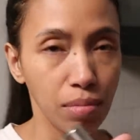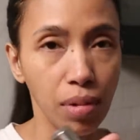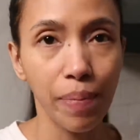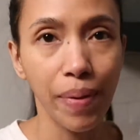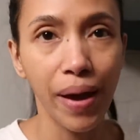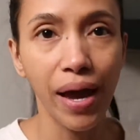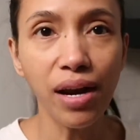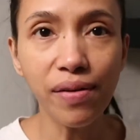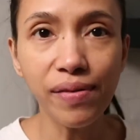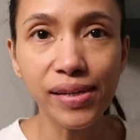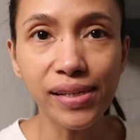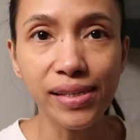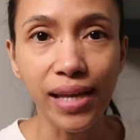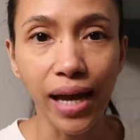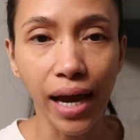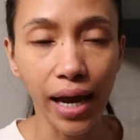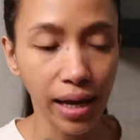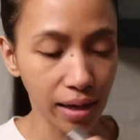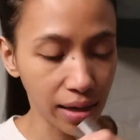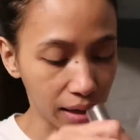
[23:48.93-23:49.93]
Batter is
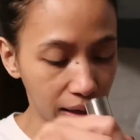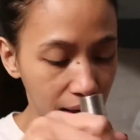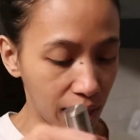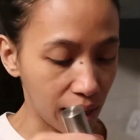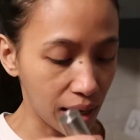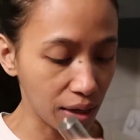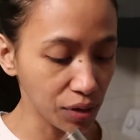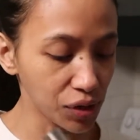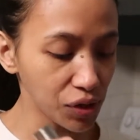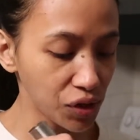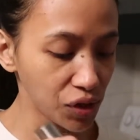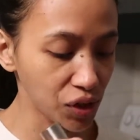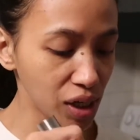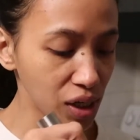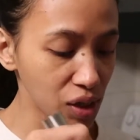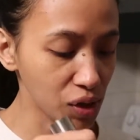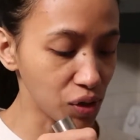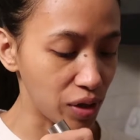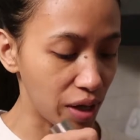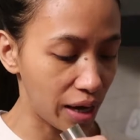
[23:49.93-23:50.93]
dying again. I just
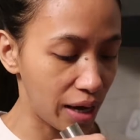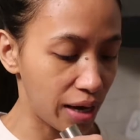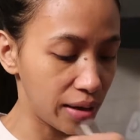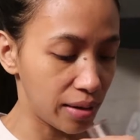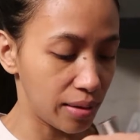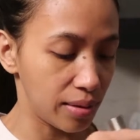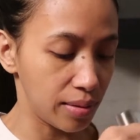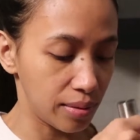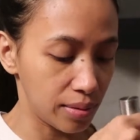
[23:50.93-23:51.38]
changed that.